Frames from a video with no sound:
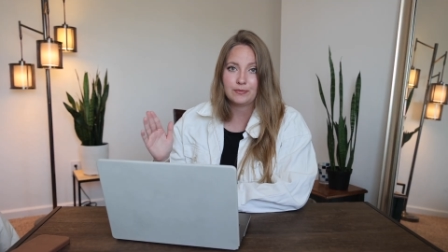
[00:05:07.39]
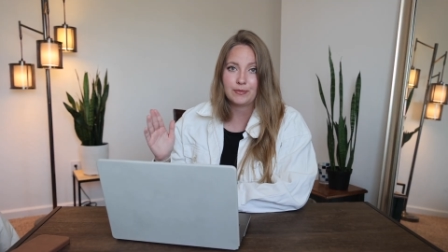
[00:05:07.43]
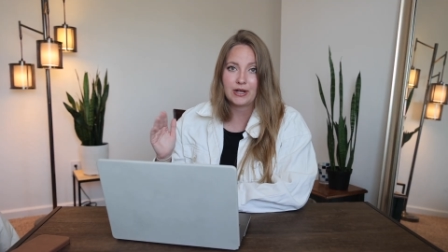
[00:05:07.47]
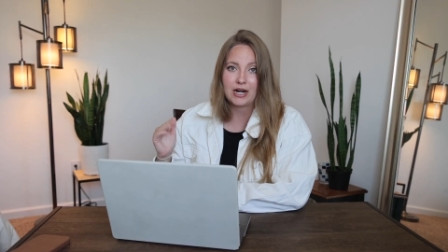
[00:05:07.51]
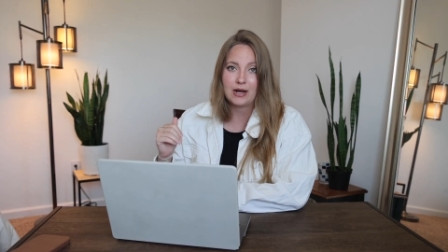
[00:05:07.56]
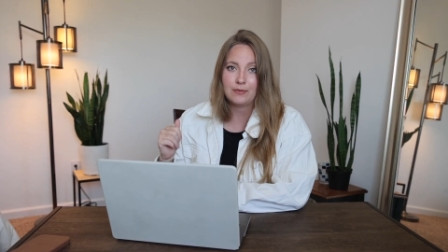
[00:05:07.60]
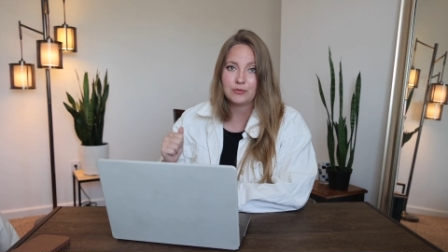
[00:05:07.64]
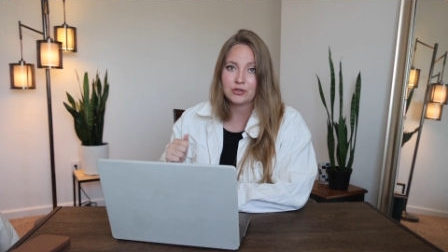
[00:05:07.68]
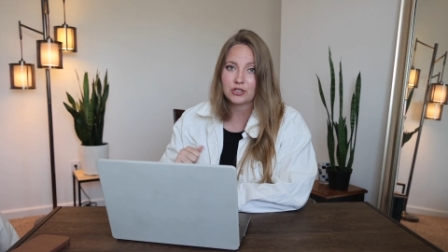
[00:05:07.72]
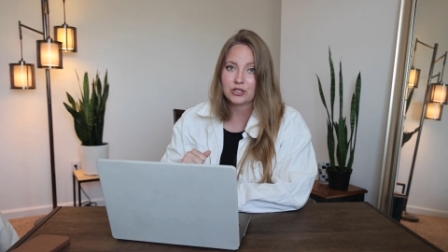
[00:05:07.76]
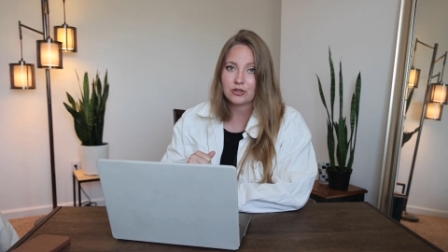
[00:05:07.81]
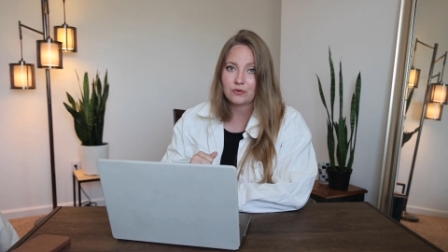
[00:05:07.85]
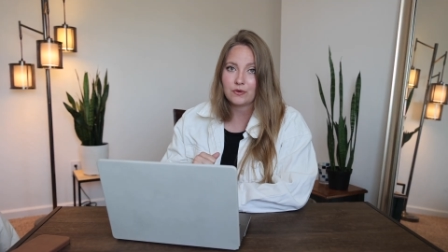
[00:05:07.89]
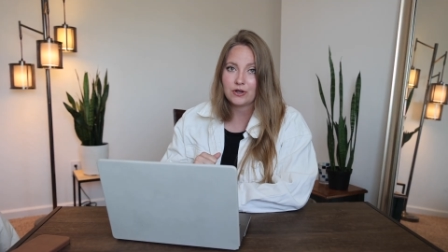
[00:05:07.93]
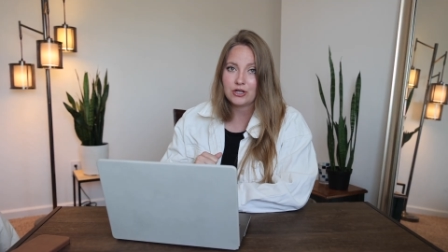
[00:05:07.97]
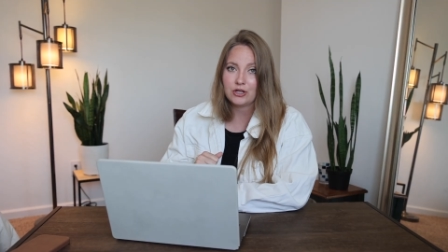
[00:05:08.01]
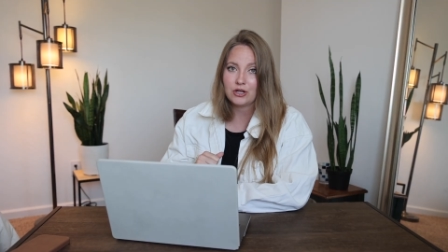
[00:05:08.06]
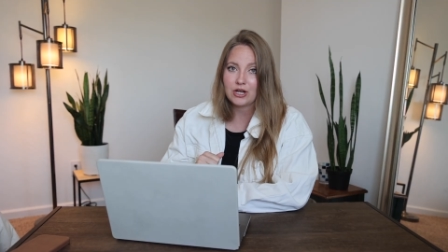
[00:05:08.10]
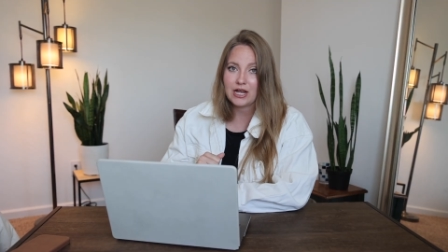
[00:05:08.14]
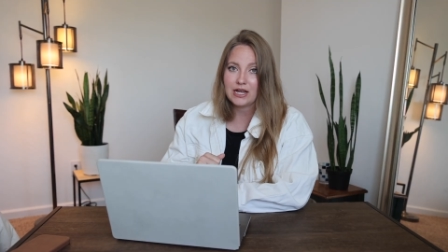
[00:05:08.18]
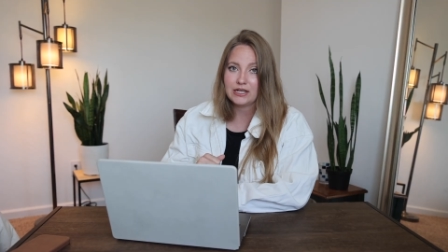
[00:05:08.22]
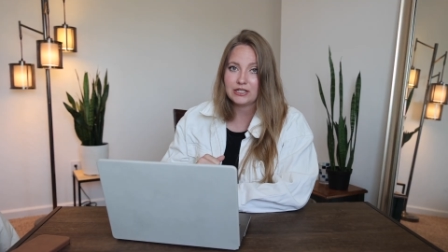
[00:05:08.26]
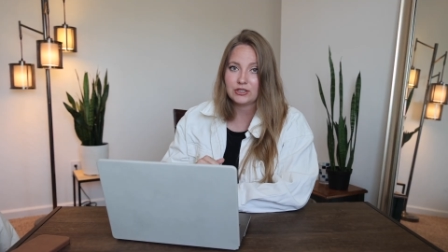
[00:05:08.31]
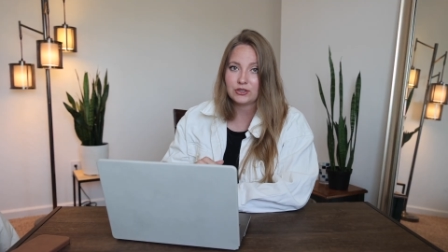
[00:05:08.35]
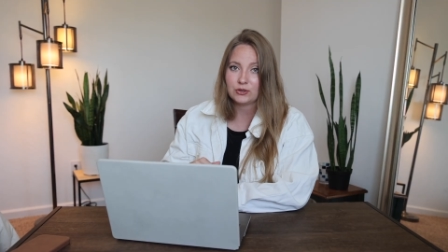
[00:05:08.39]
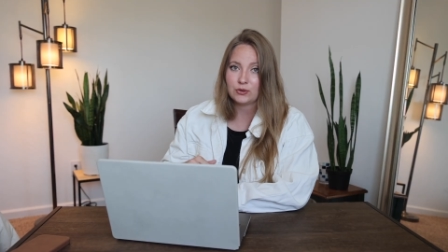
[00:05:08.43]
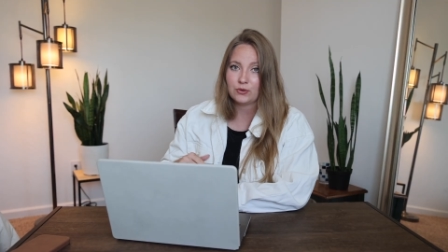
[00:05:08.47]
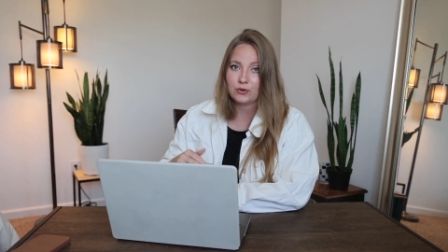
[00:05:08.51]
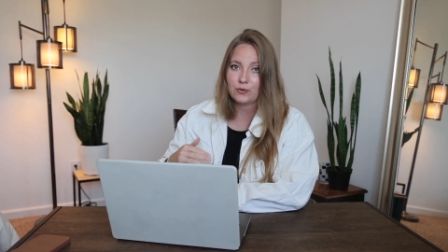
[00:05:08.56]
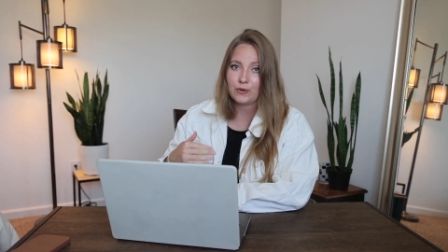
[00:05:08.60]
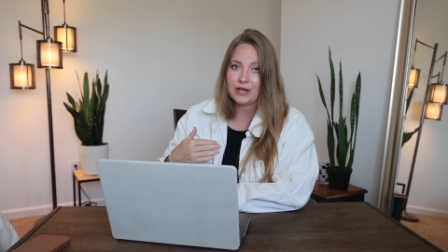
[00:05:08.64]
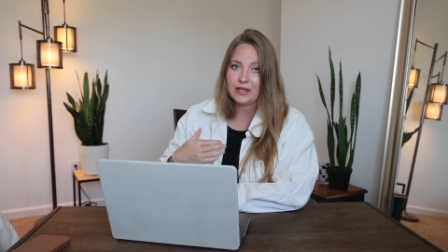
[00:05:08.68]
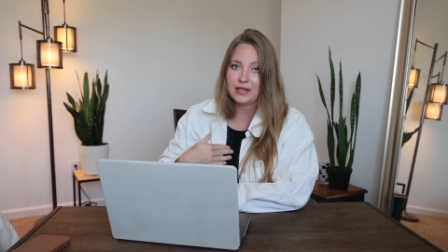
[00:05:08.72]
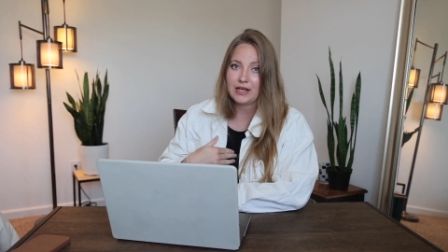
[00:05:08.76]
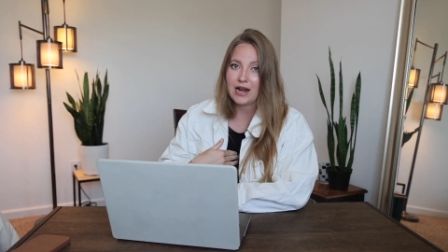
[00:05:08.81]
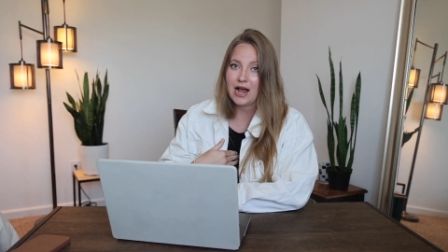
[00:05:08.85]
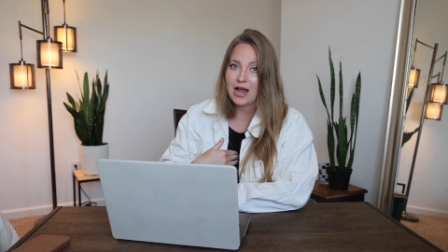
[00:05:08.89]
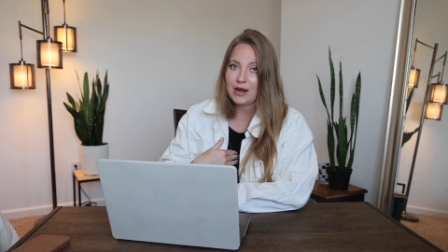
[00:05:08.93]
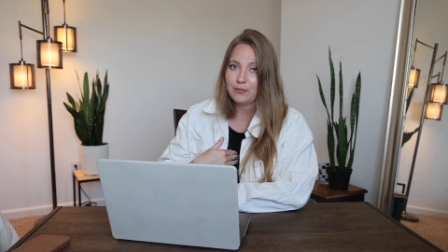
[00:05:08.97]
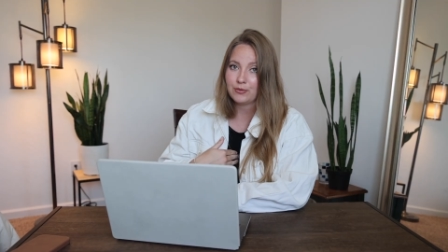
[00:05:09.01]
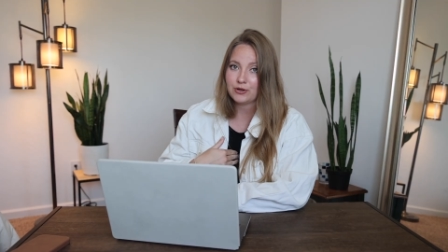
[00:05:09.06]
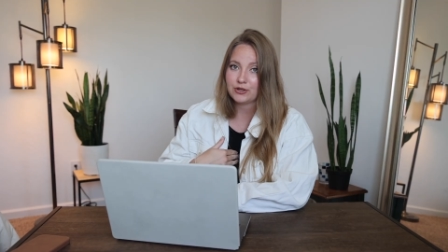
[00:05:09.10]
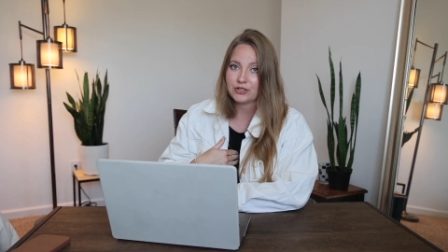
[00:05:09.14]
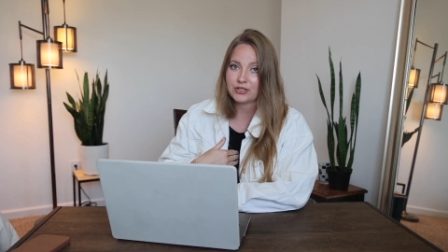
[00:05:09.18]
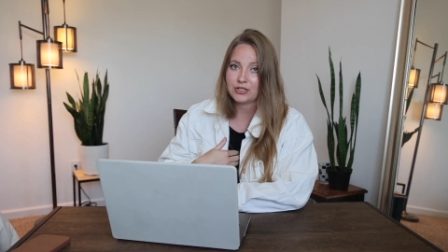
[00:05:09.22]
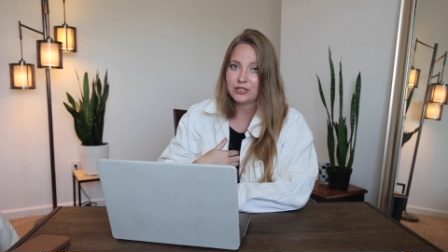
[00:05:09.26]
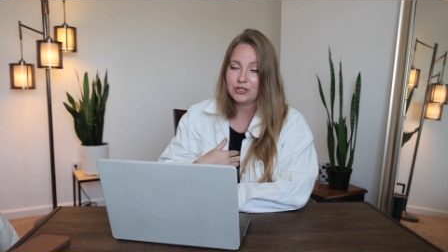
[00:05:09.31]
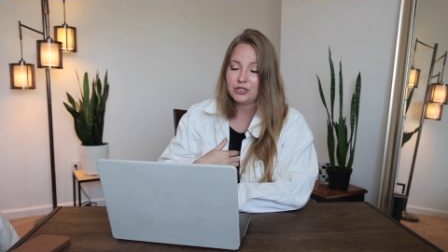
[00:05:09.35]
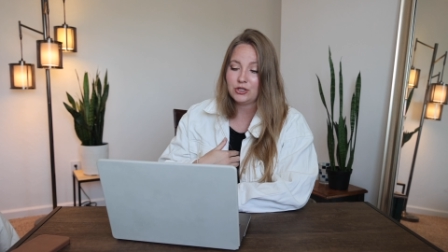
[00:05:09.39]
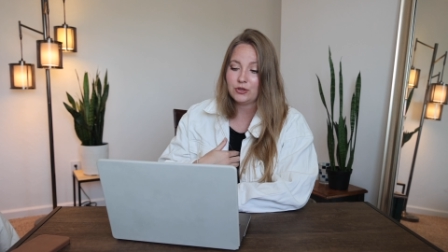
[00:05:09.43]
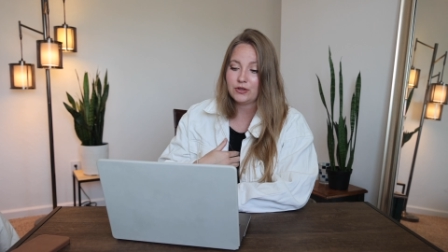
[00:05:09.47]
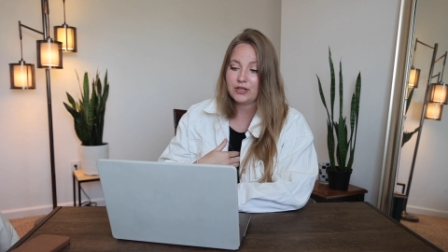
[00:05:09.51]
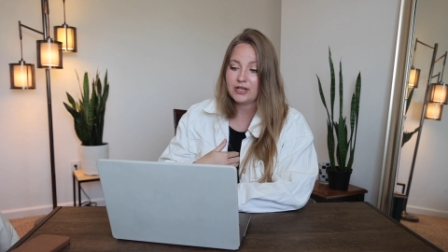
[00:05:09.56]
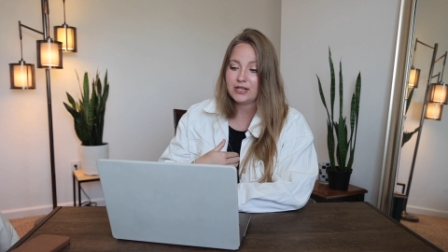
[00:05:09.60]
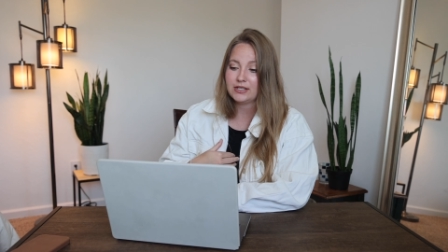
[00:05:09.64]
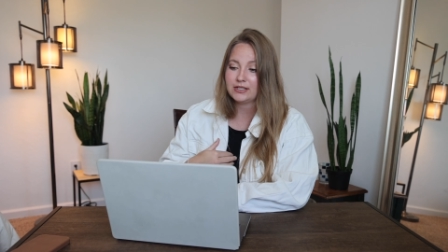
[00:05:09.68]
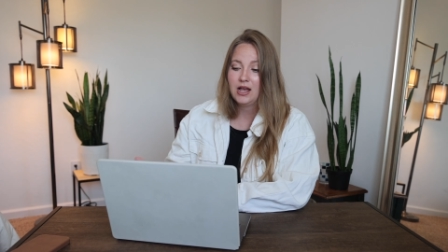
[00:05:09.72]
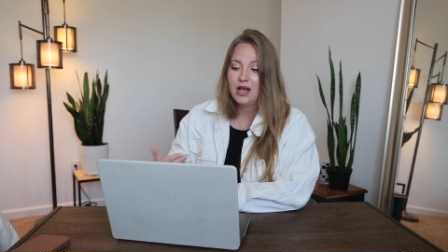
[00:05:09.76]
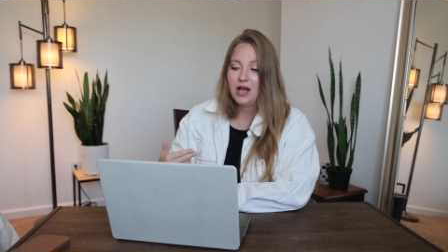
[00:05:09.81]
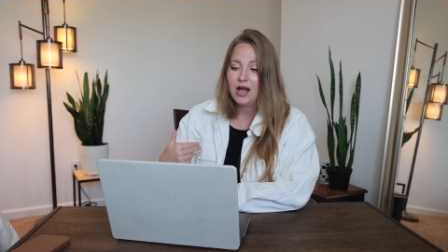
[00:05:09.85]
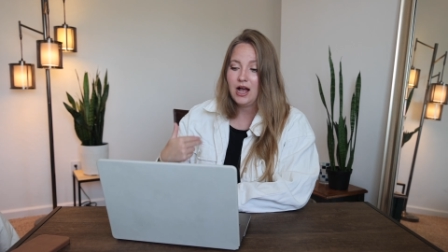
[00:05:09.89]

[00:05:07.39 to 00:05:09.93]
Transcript: but I'm just gonna run you guys through the way that I personally do this.